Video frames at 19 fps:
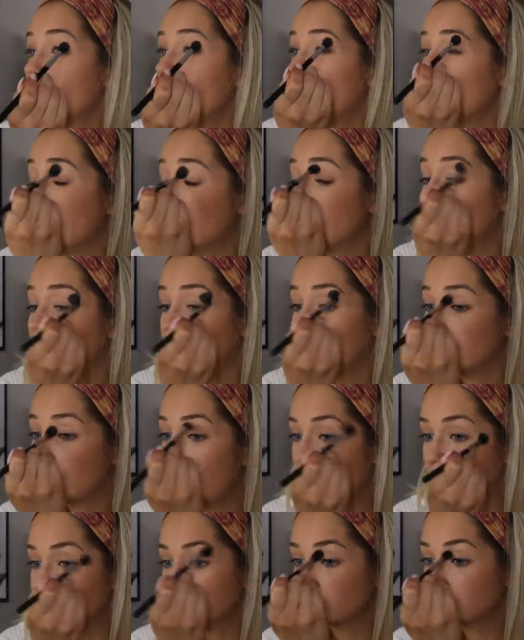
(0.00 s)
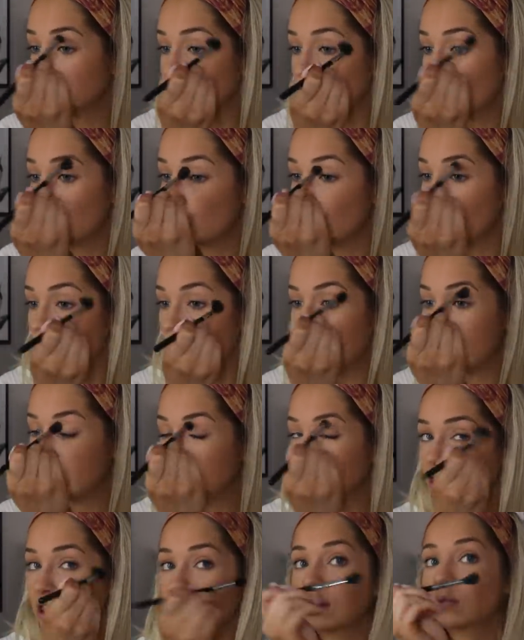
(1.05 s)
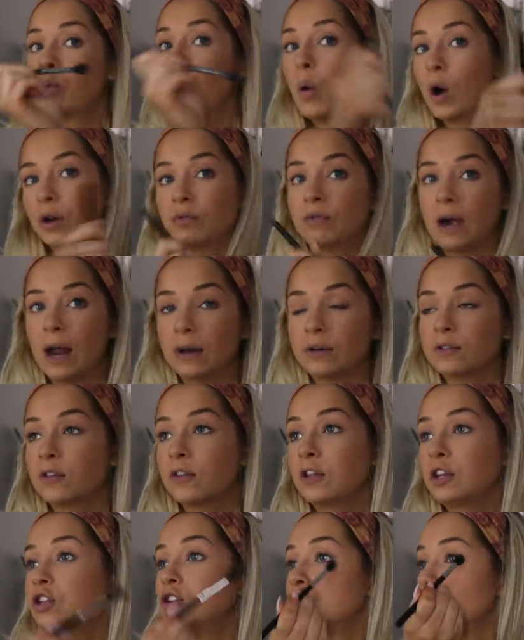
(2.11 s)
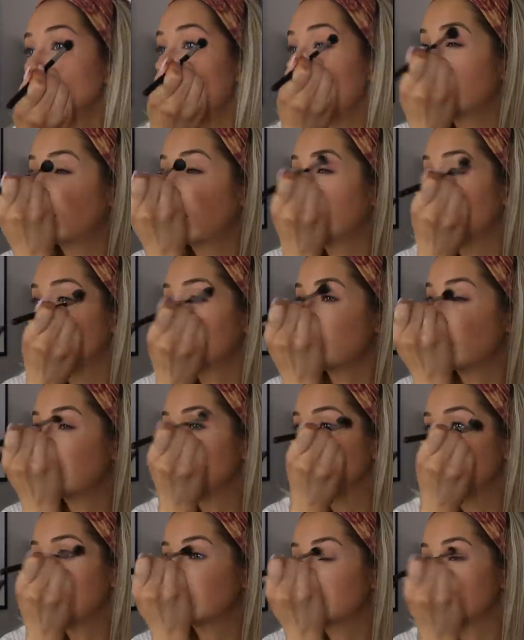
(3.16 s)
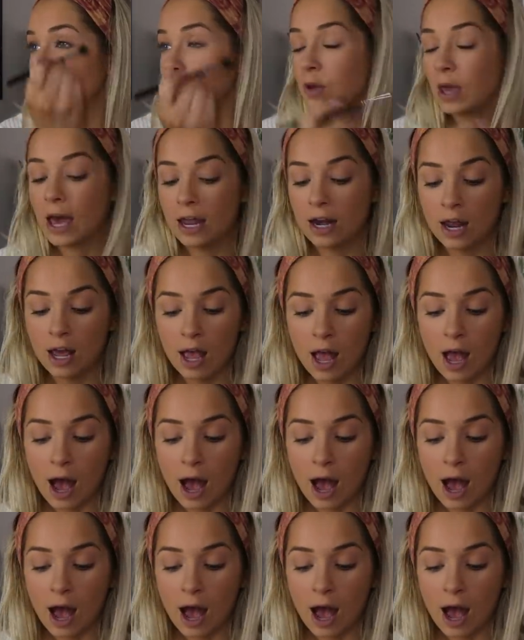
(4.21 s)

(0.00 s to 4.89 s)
And that was really cool. And then that's one round, so then you do that round as many times as you can.